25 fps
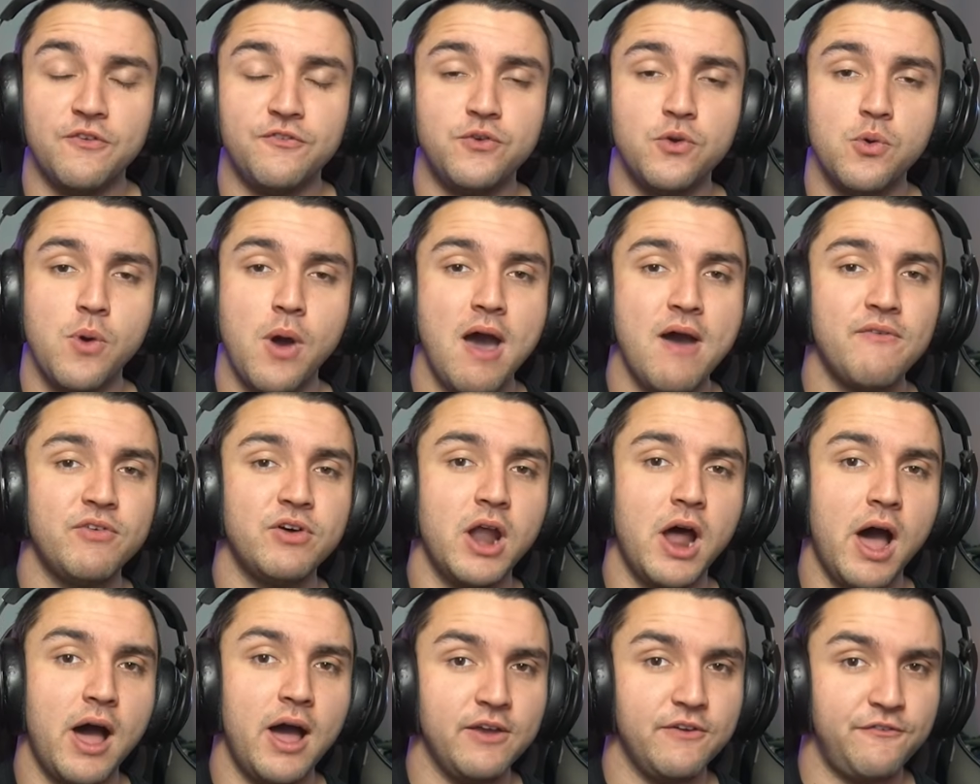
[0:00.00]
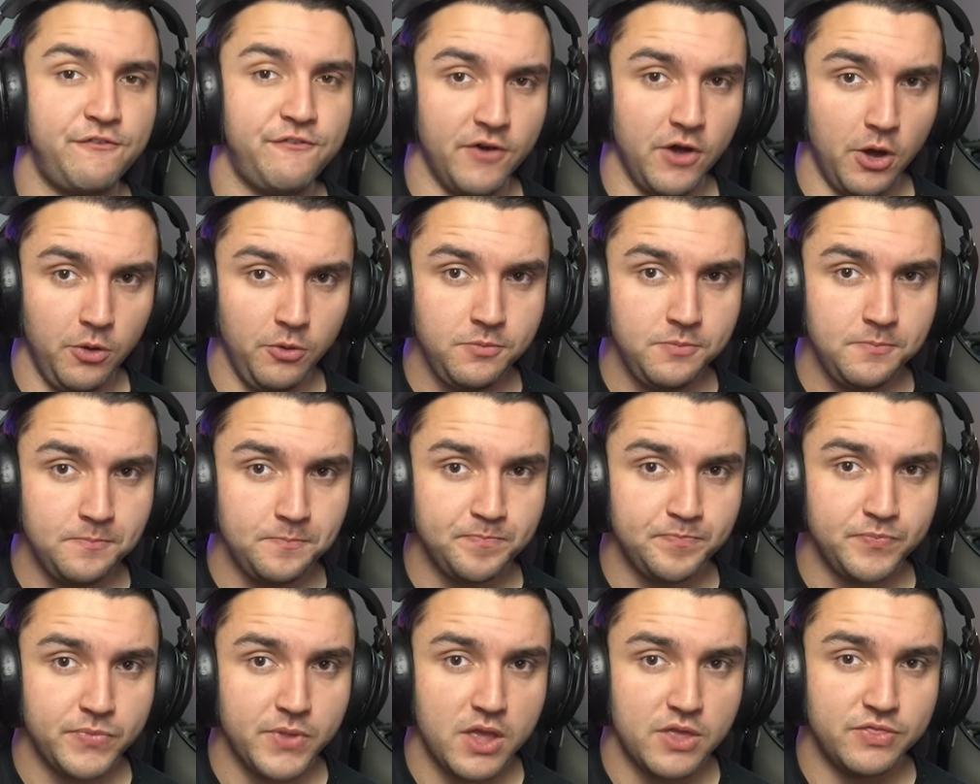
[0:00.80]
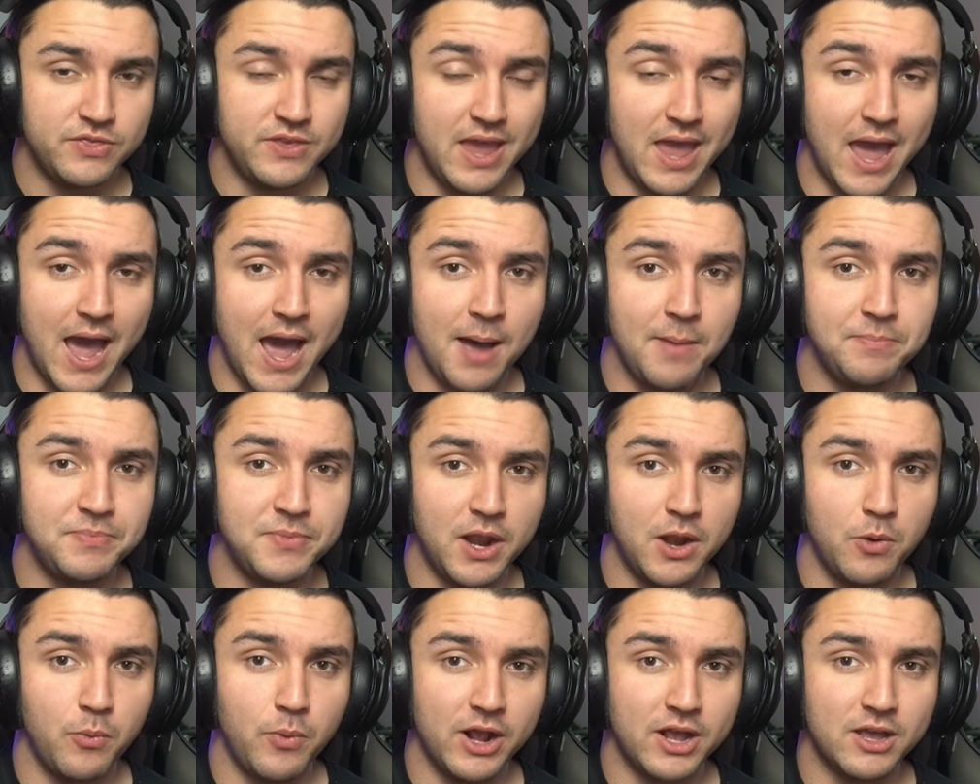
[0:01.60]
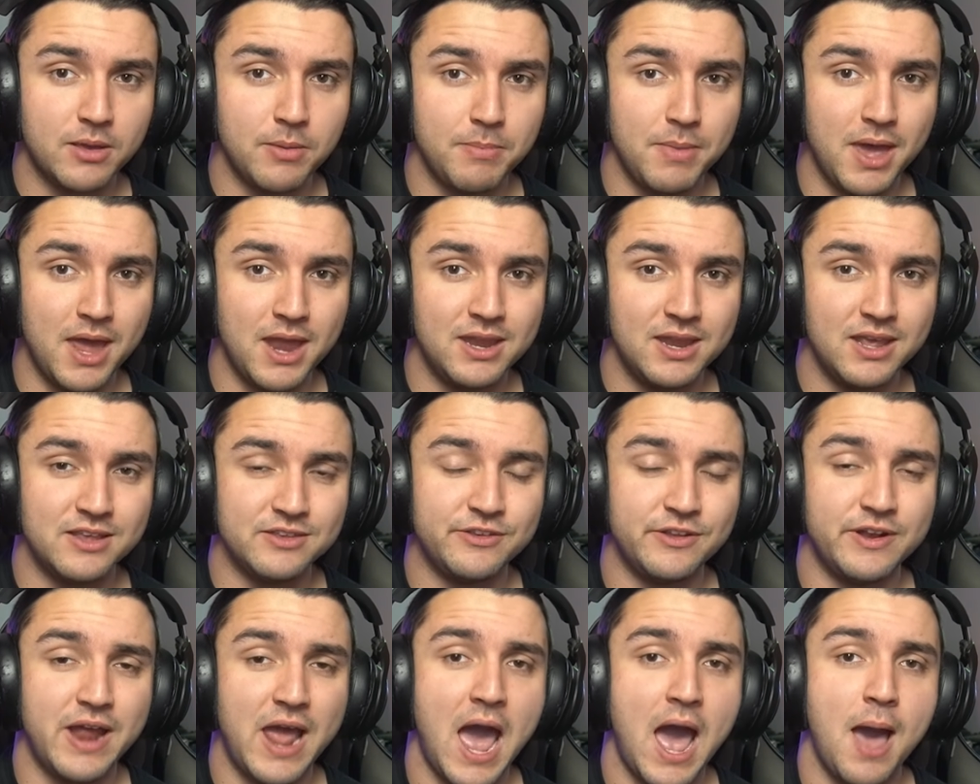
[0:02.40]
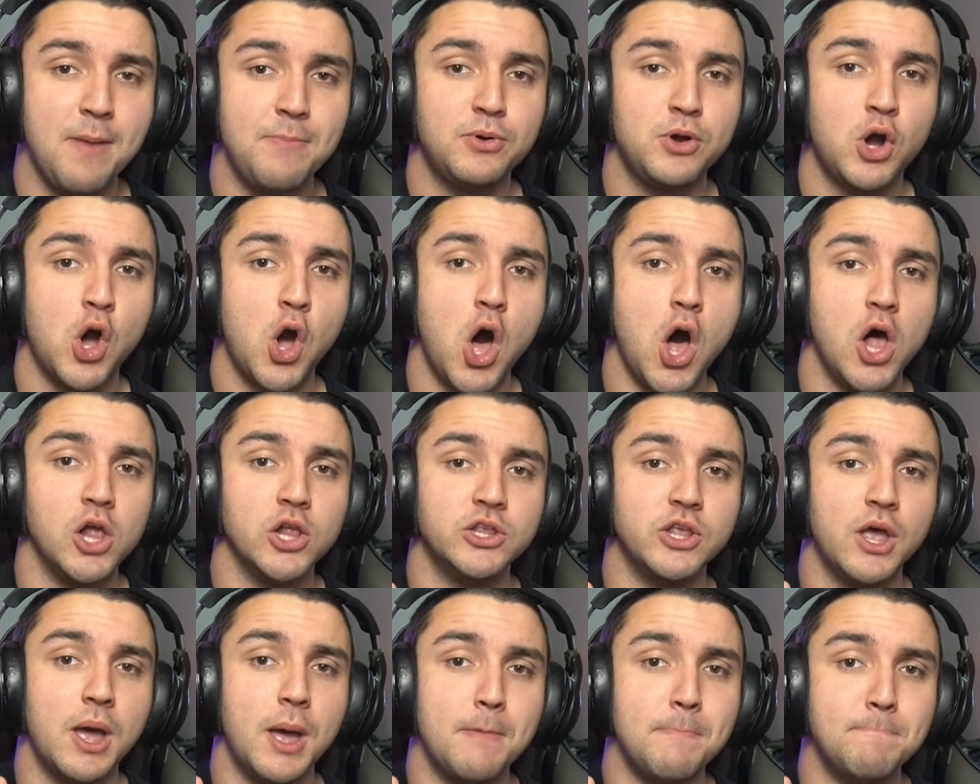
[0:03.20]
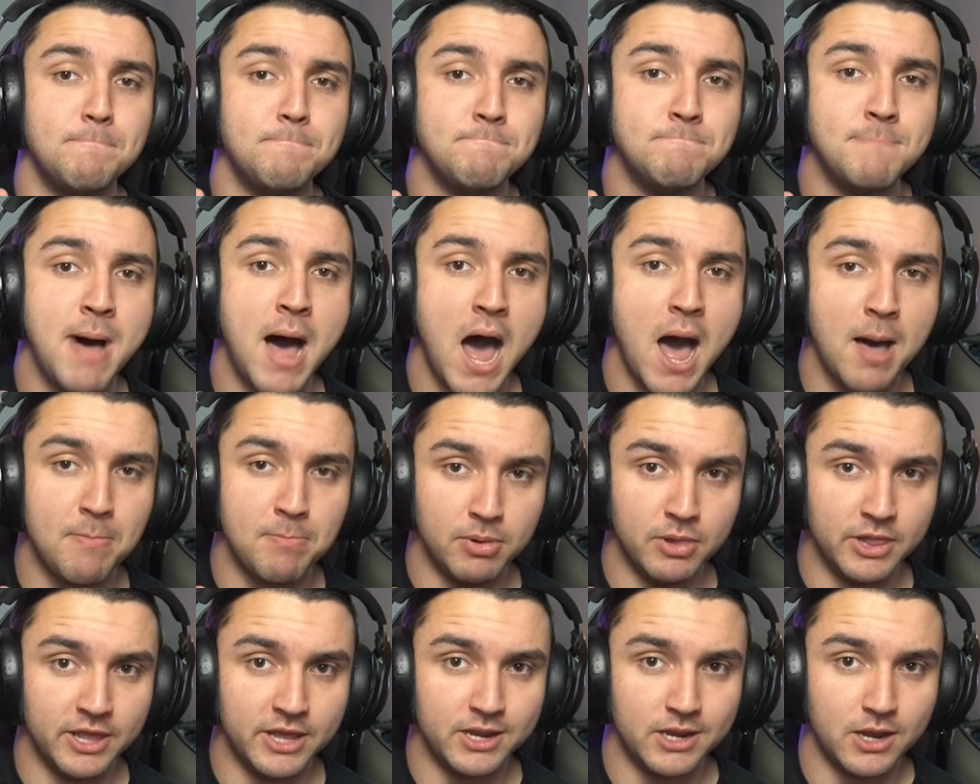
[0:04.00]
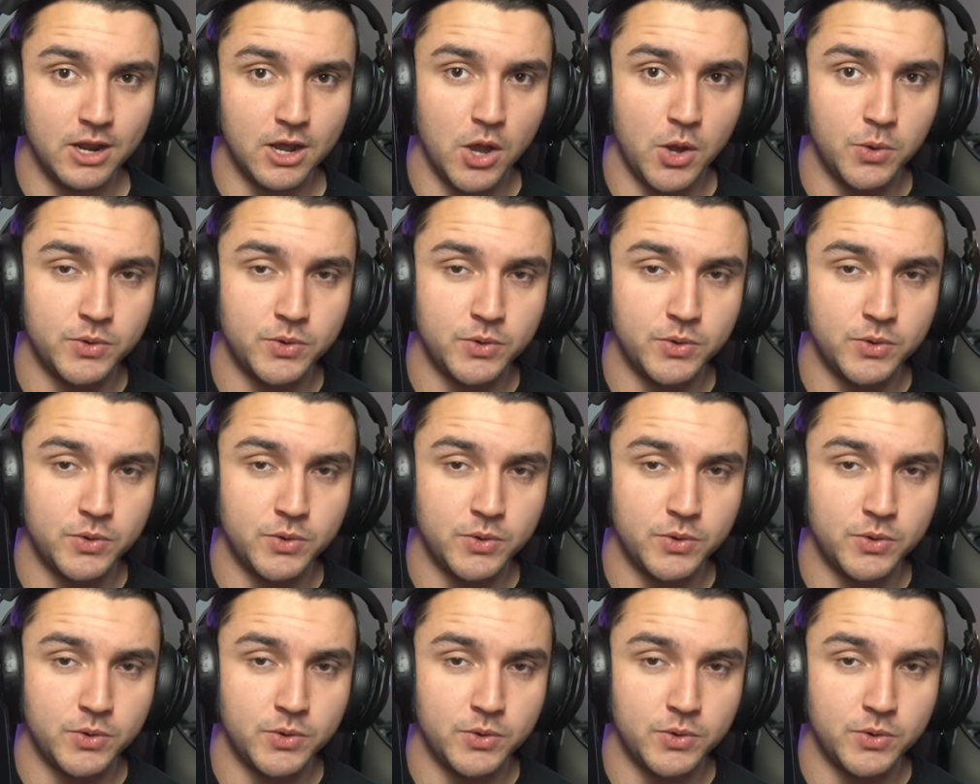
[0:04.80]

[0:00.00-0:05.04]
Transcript: if you have an iPhone, the app that I recommend is an app called Moblin.